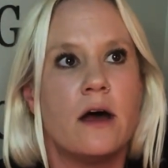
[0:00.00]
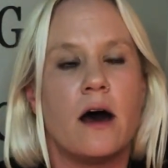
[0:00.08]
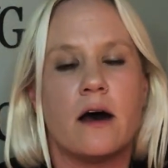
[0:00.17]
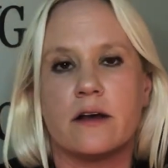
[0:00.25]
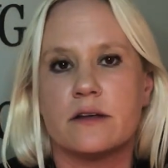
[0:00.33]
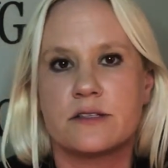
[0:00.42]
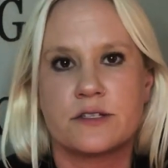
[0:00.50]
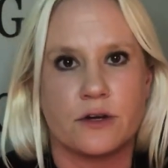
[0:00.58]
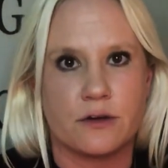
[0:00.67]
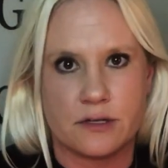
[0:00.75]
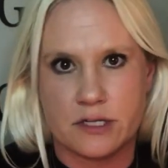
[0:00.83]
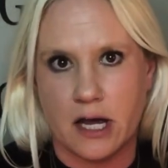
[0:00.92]
a
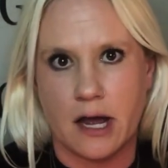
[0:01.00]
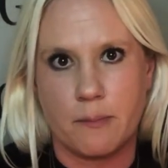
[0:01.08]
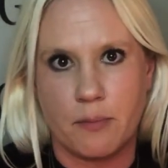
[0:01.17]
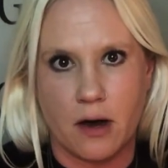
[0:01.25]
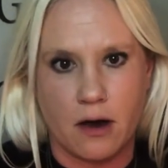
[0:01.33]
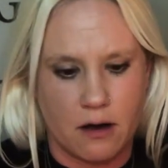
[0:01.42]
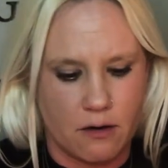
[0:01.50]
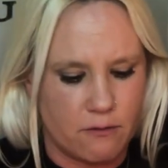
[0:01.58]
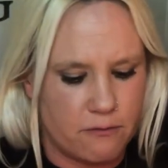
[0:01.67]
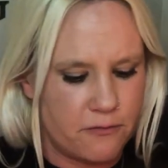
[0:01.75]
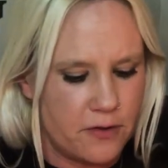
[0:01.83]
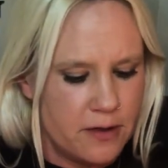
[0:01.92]
certain type
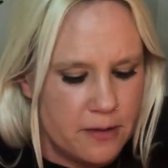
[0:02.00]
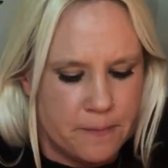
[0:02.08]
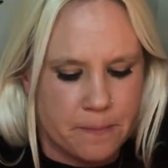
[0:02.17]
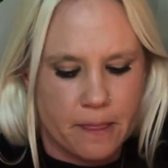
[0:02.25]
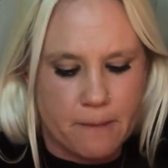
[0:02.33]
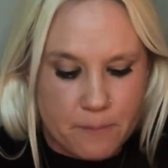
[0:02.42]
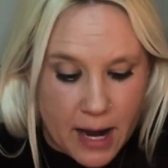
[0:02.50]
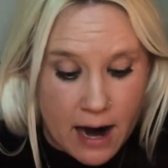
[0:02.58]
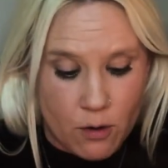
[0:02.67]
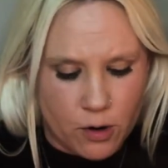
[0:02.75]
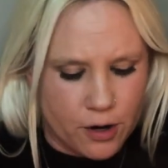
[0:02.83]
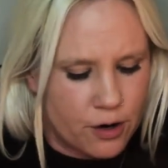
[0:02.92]
of
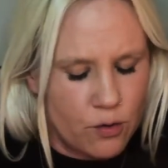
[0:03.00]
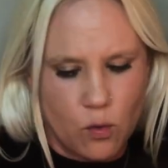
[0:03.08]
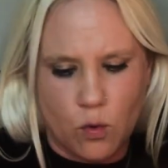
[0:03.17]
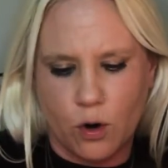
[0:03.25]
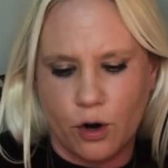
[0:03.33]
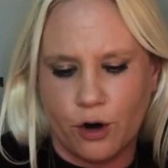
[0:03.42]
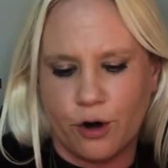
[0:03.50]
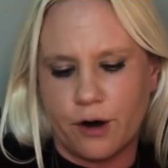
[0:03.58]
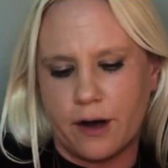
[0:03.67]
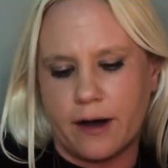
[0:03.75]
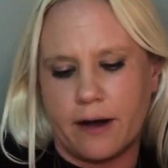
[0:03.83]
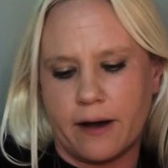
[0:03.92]
power or,